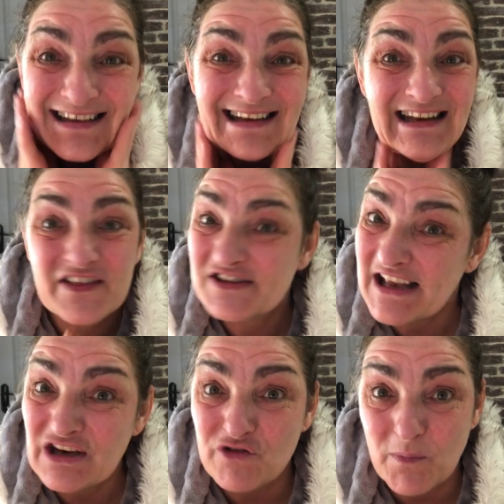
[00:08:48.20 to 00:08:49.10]
If there's
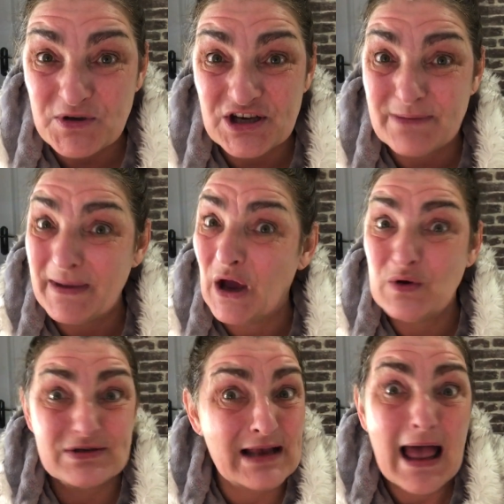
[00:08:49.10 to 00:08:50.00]
any rubbish in my
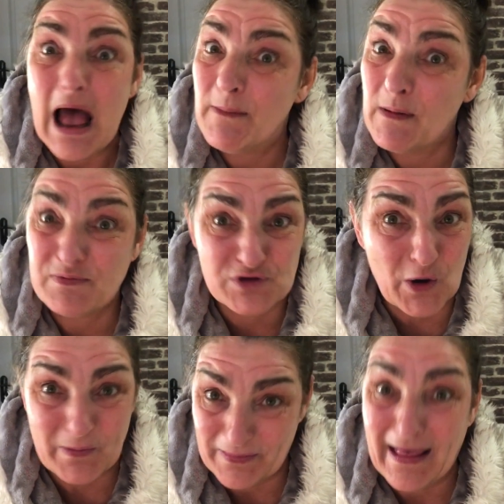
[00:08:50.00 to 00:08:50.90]
house, I'm
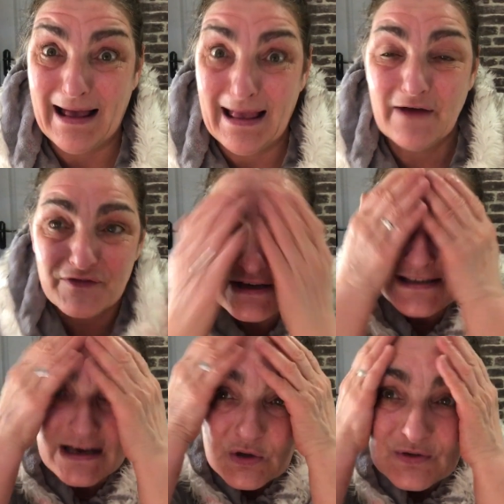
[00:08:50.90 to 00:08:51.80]
absorbing that every
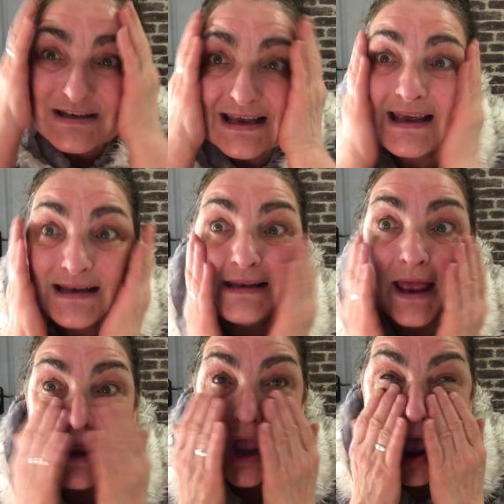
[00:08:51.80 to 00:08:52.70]
single day and
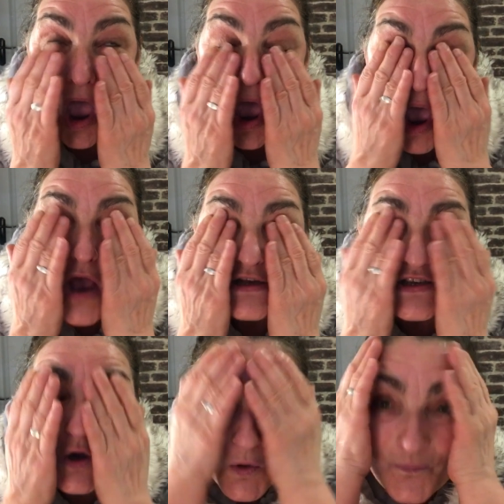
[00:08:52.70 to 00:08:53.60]
night.
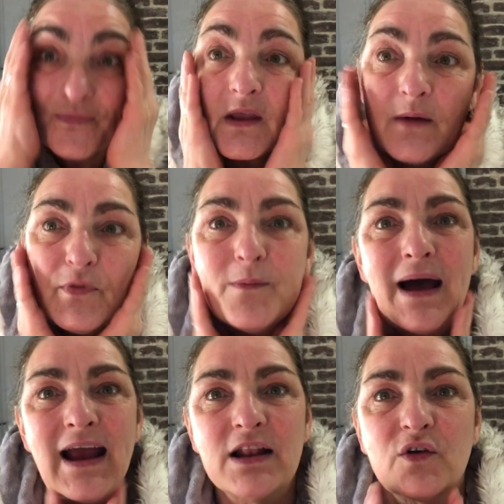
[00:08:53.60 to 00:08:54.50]
So put my
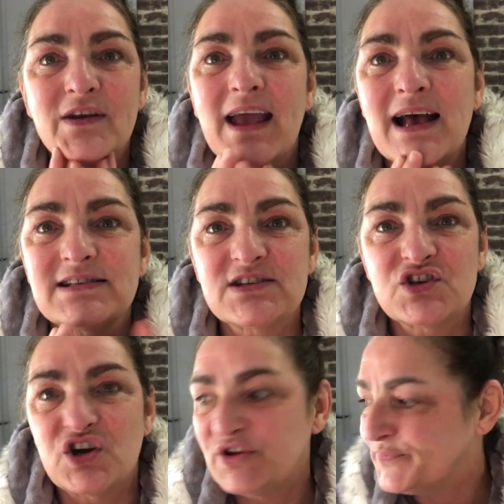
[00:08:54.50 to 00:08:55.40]
hyaluronic acid
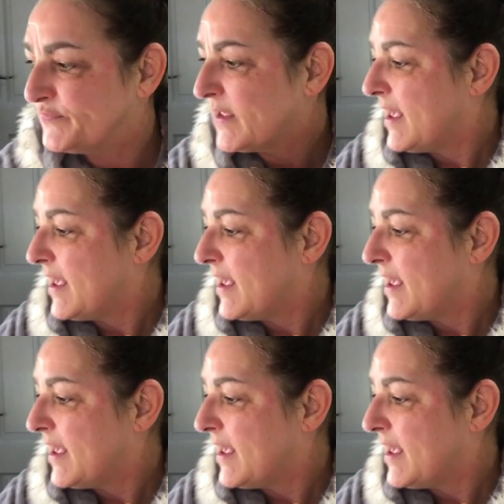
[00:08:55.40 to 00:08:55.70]
on.